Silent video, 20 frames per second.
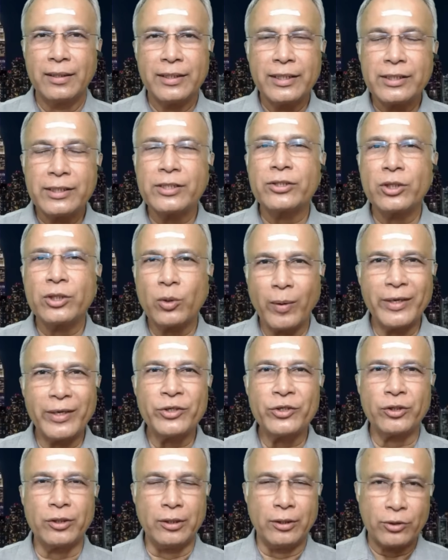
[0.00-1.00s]
This is the
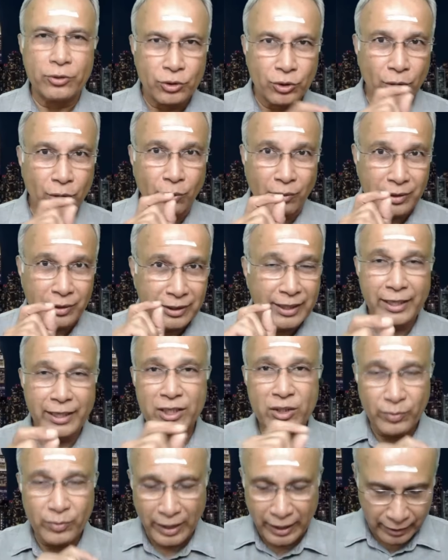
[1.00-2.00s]
question. So
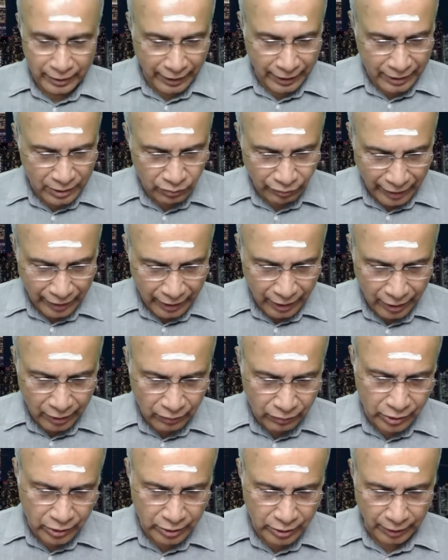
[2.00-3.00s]
here's where it gets very
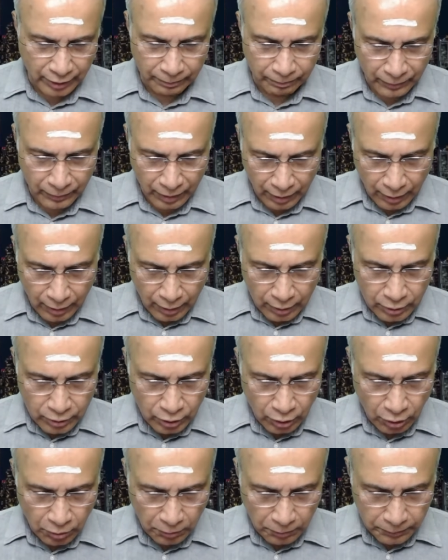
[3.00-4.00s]
interesting.
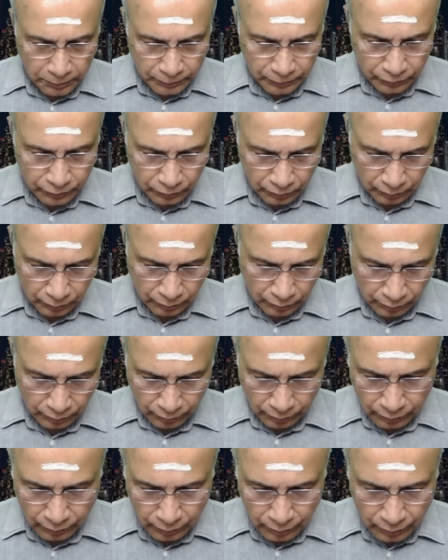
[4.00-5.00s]
So
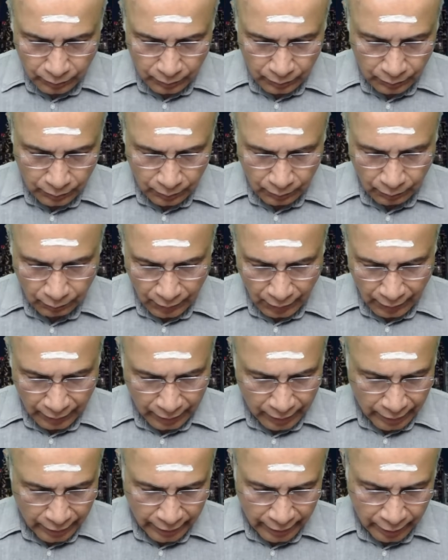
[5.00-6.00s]
I
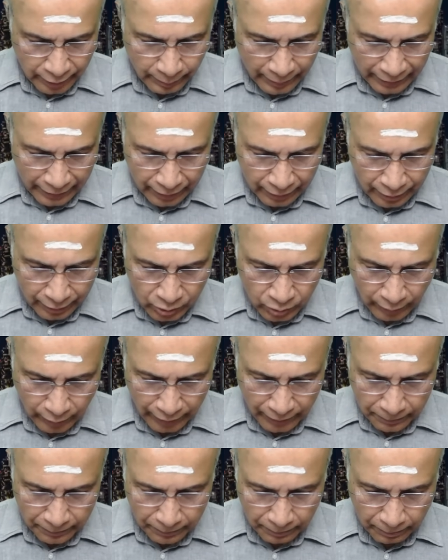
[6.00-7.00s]
can read it better this
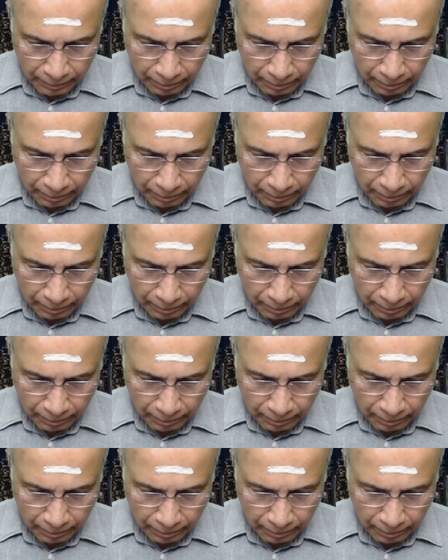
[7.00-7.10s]
way.